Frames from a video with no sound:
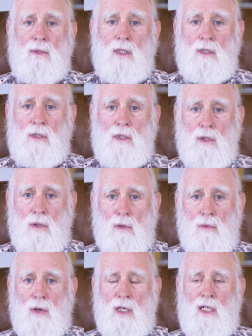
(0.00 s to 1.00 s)
so
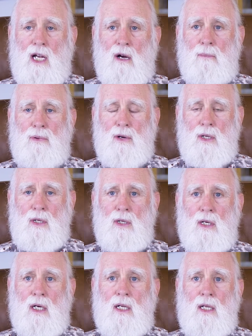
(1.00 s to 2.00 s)
it worked out pretty
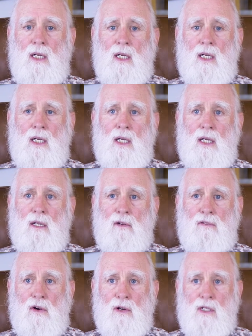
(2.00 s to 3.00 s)
good as
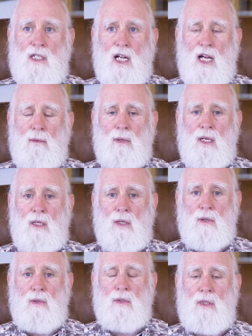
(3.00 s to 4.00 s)
far as timing
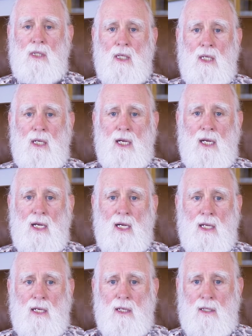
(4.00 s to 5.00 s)
goes.
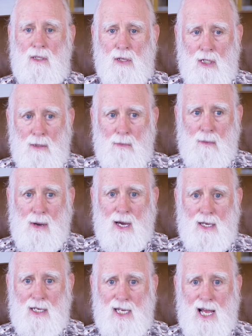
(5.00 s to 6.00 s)
And it took them
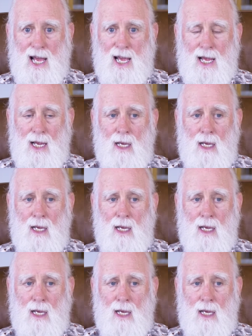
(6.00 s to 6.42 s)
about a day.